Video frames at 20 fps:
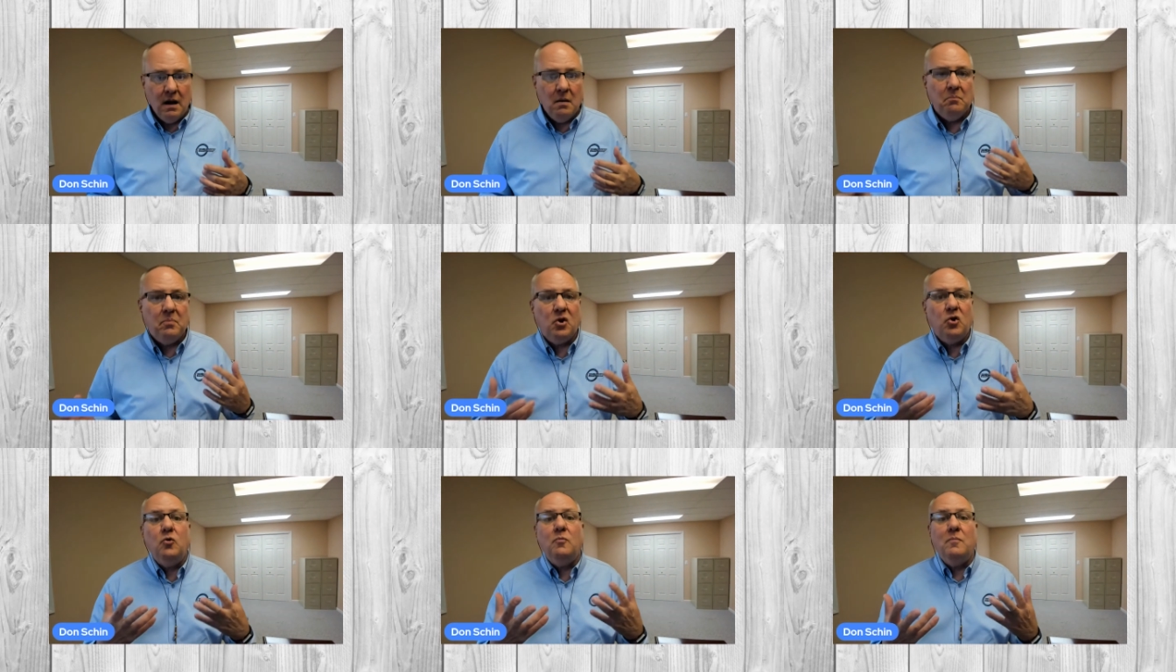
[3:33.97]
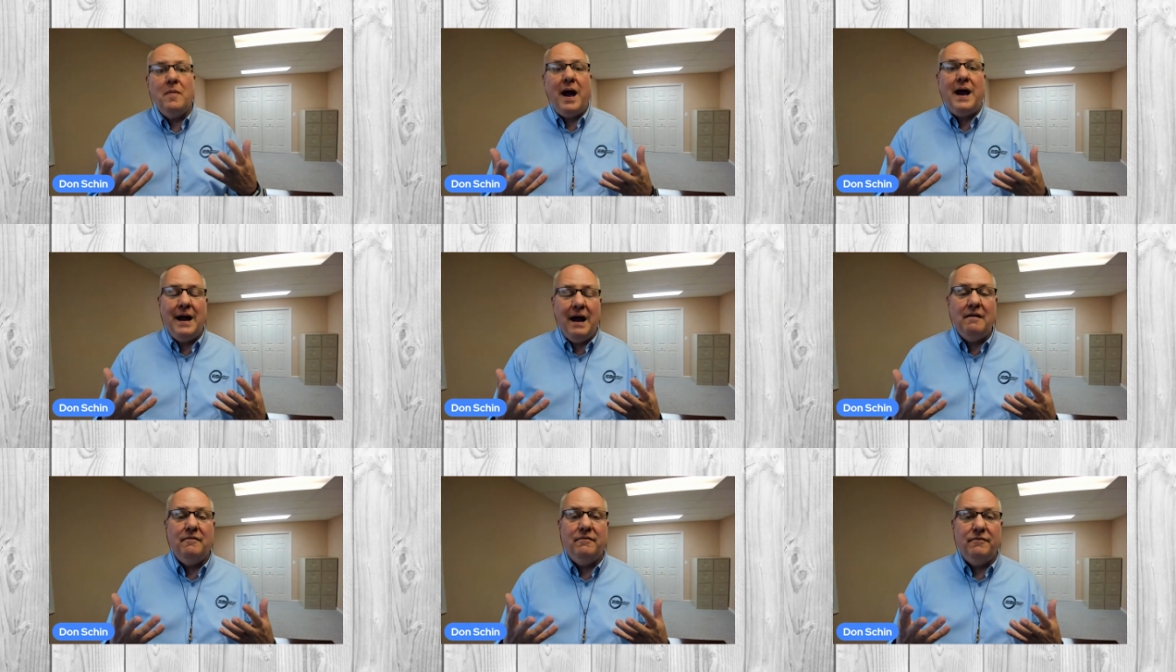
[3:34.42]
but who may
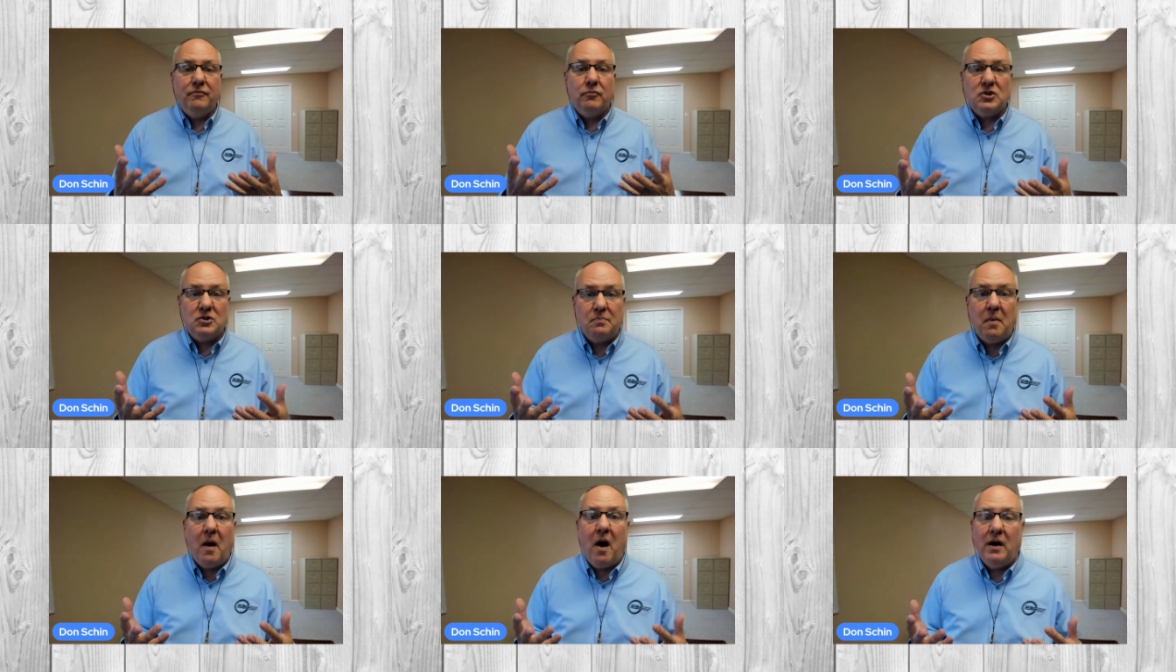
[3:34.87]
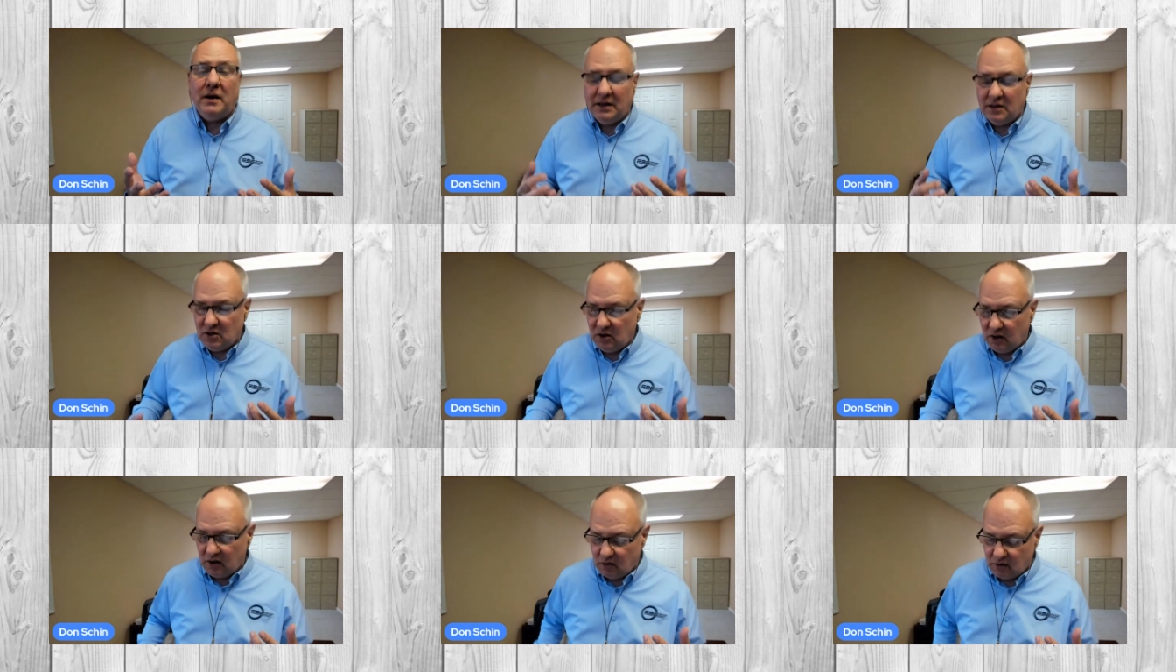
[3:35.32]
have responded
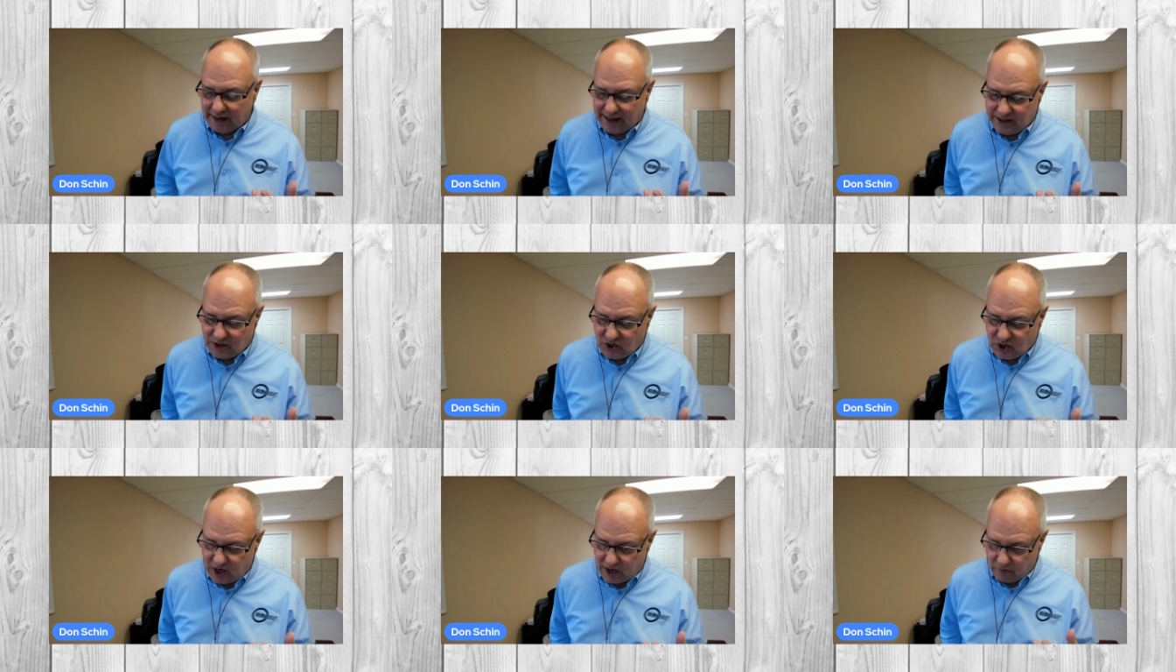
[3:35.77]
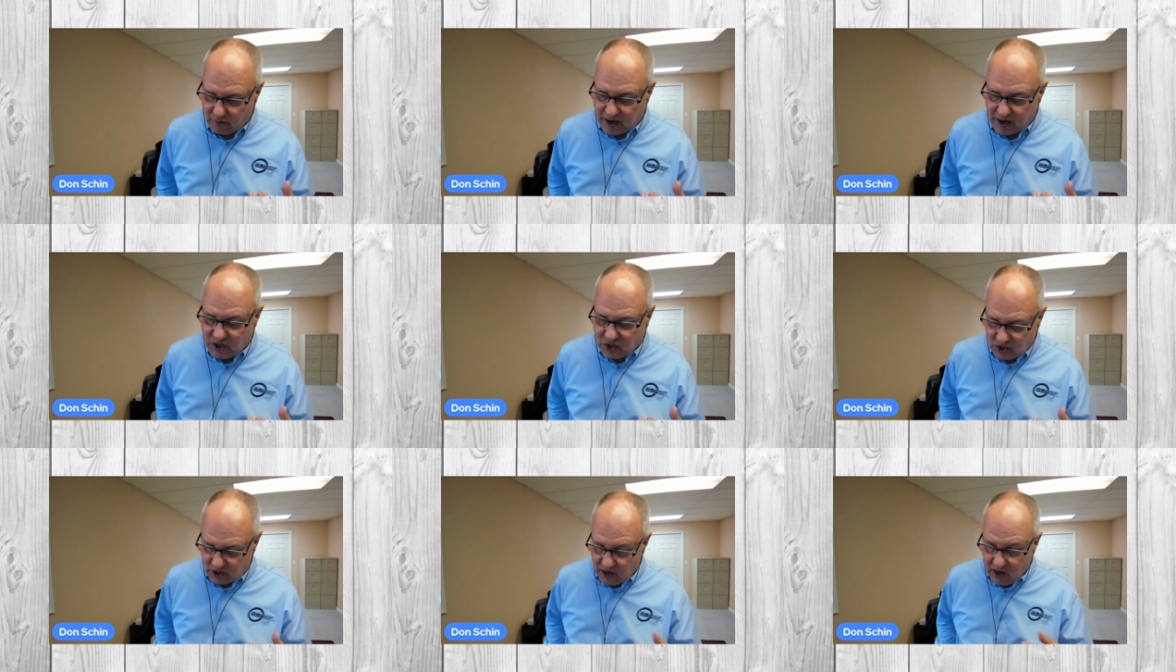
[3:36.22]
to their lead
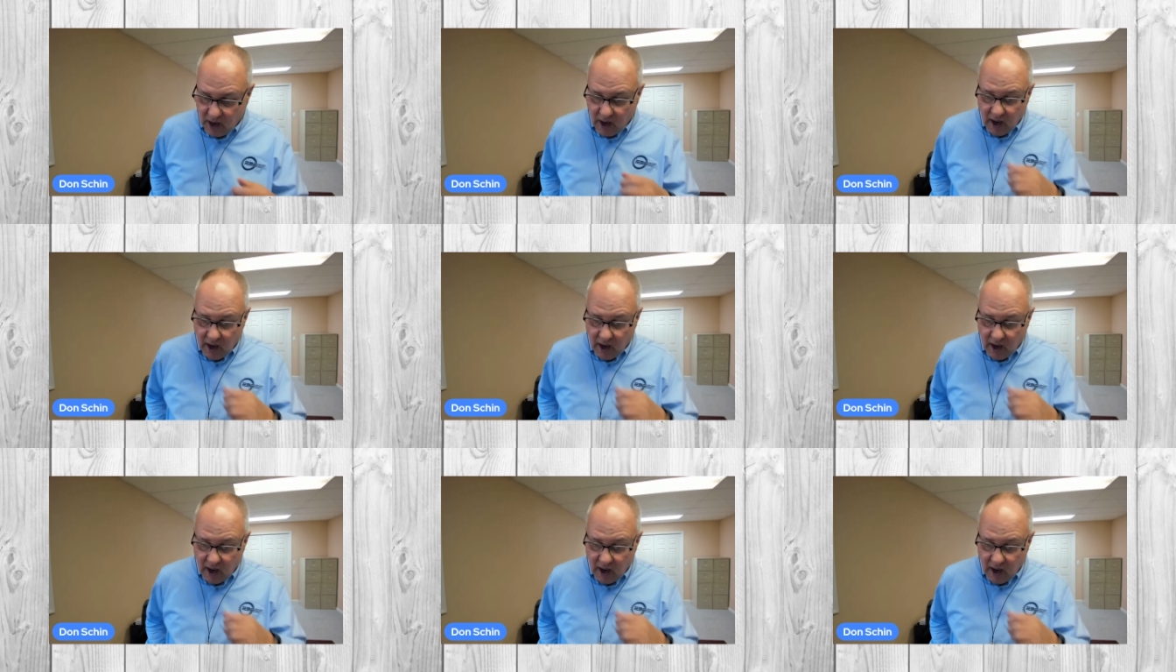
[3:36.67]
generation.